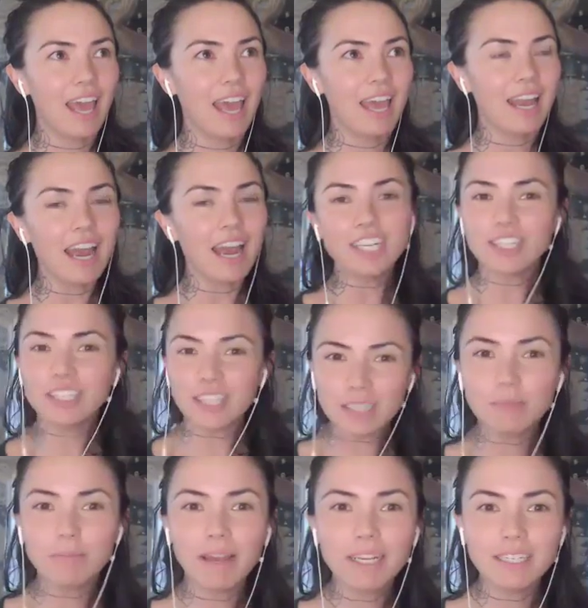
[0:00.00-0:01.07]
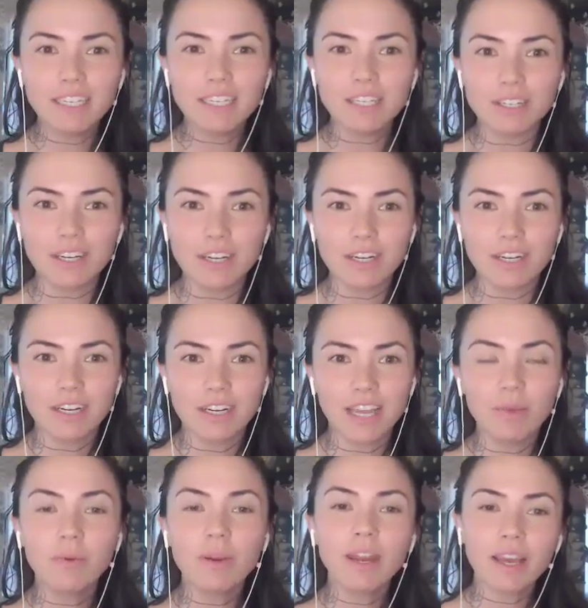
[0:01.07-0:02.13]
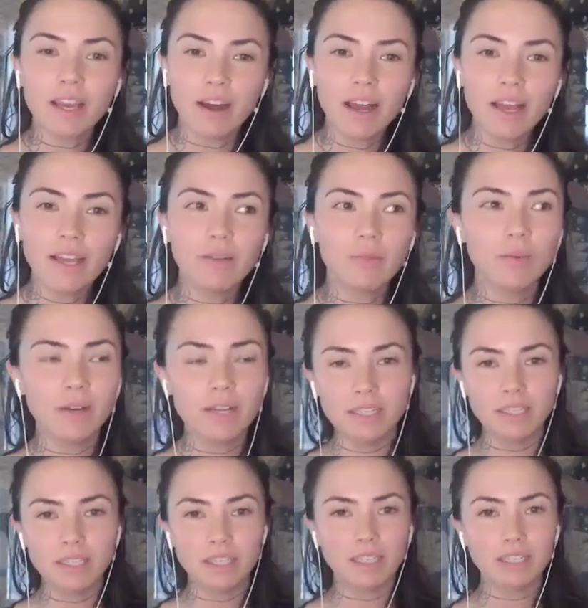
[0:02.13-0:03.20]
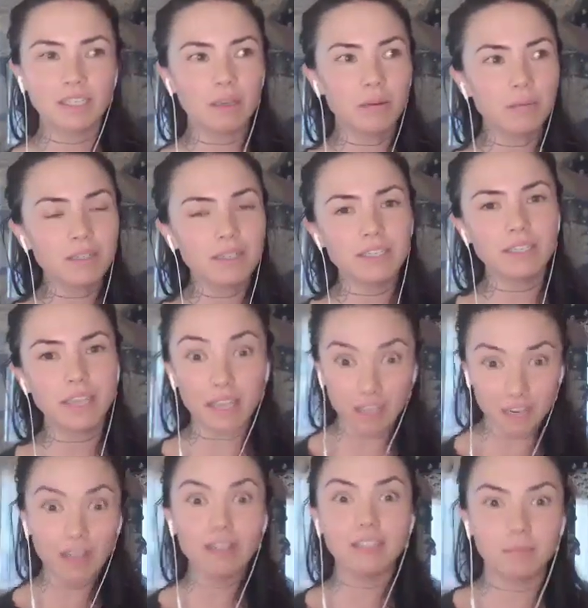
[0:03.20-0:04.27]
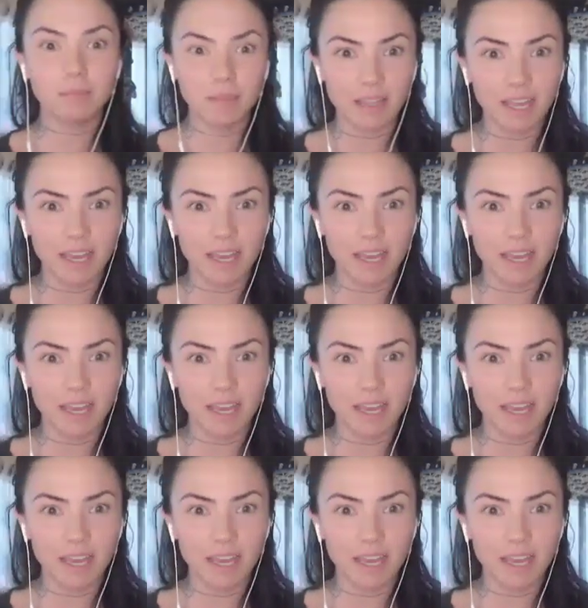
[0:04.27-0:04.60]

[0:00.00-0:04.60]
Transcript: And I just asked my teacher, and what I got was someone to acknowledge me in